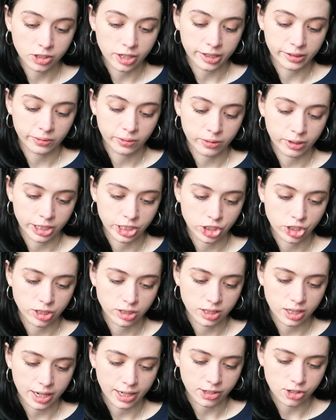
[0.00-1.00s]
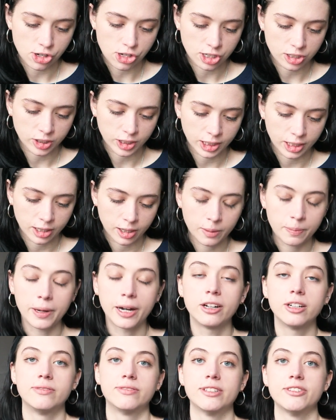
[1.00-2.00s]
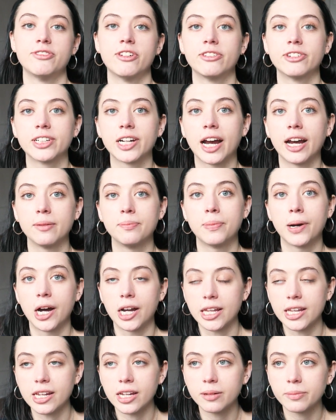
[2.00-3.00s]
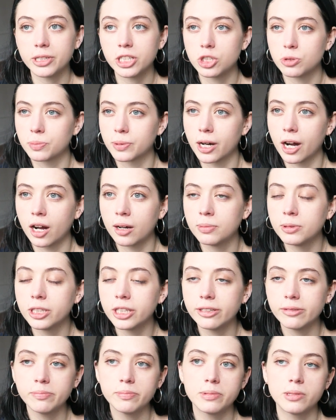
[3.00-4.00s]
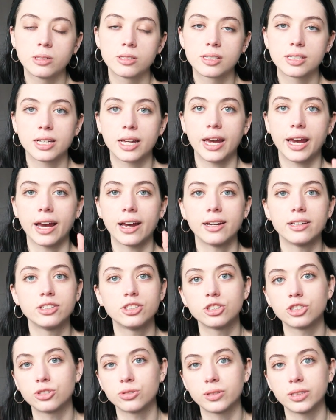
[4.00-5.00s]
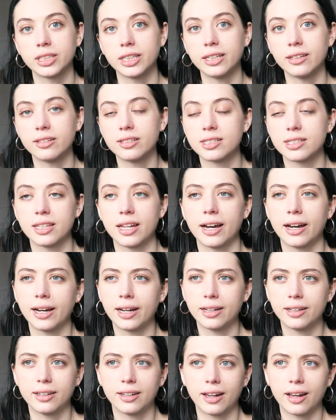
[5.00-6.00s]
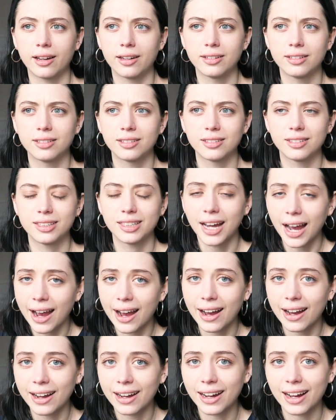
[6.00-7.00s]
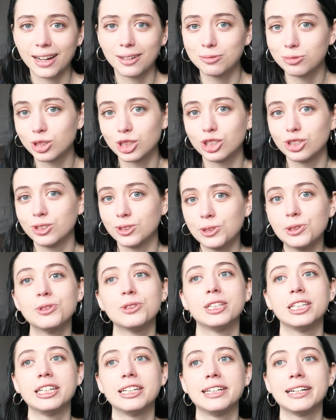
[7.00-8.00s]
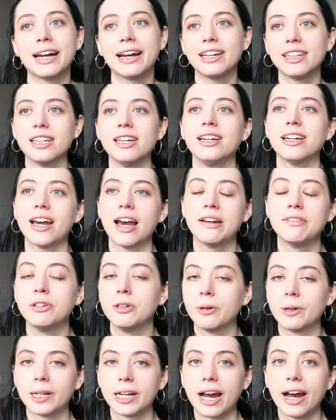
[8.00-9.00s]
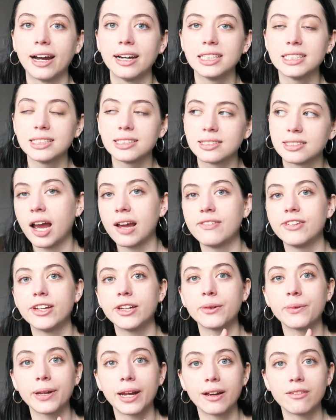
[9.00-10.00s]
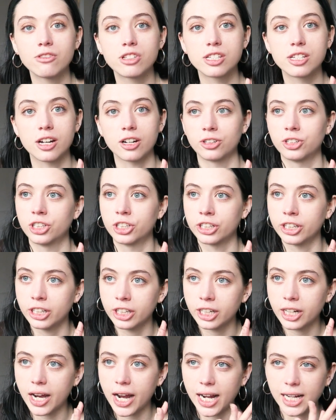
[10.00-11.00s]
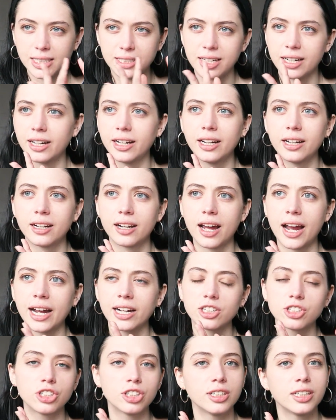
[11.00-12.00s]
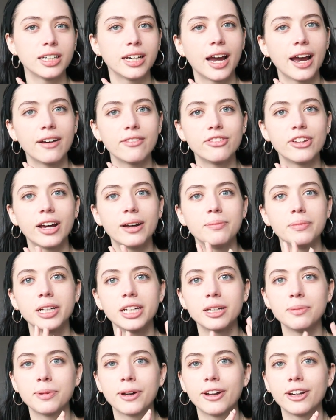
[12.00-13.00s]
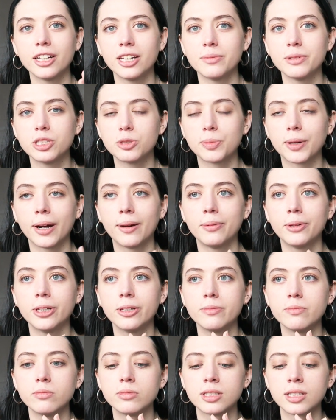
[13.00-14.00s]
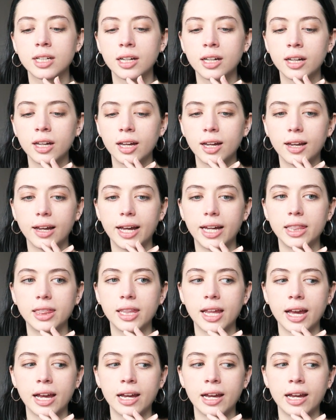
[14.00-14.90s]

a lot of questions actually about if I've ever had body image problems and just related to that, and yeah, absolutely. I think everyone has. I feel like when I was younger, I didn't actually have that many body image problems, and